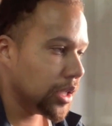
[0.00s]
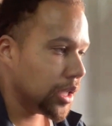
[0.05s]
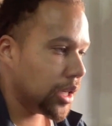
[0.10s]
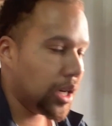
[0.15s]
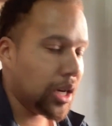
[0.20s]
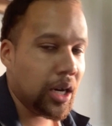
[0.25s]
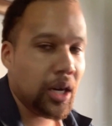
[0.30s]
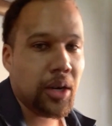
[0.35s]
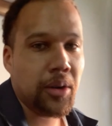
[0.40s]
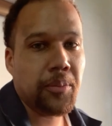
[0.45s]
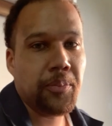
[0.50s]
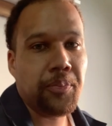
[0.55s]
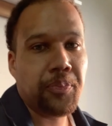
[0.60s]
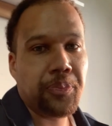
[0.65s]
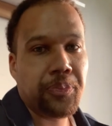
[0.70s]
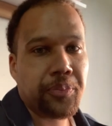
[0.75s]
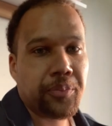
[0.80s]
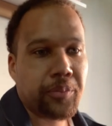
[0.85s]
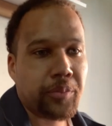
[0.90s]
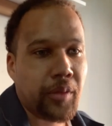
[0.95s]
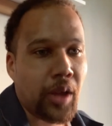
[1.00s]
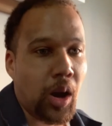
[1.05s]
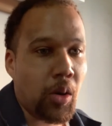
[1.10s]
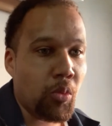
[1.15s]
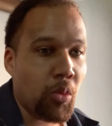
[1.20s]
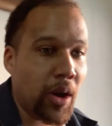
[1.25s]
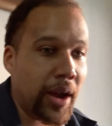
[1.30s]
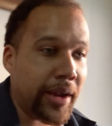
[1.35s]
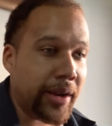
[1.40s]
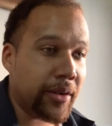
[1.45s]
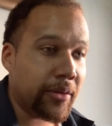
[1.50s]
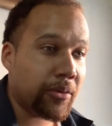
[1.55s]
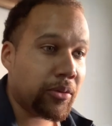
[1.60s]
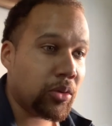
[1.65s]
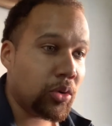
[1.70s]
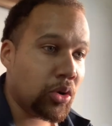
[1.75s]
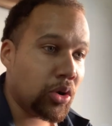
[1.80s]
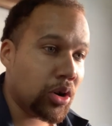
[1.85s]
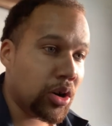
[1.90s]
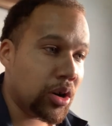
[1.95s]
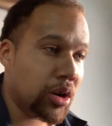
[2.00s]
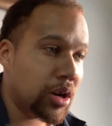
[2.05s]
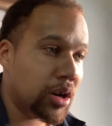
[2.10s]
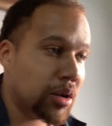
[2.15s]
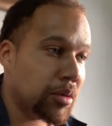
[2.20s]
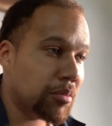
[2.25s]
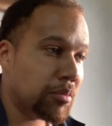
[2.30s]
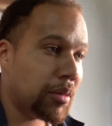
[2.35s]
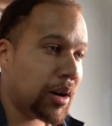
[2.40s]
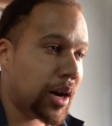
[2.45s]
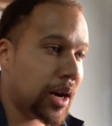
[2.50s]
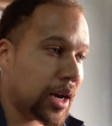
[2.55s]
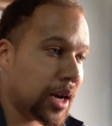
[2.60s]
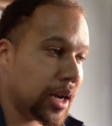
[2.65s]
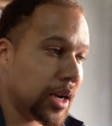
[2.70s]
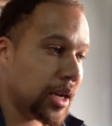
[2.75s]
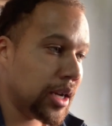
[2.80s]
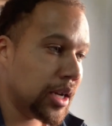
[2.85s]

um I'm waiting for my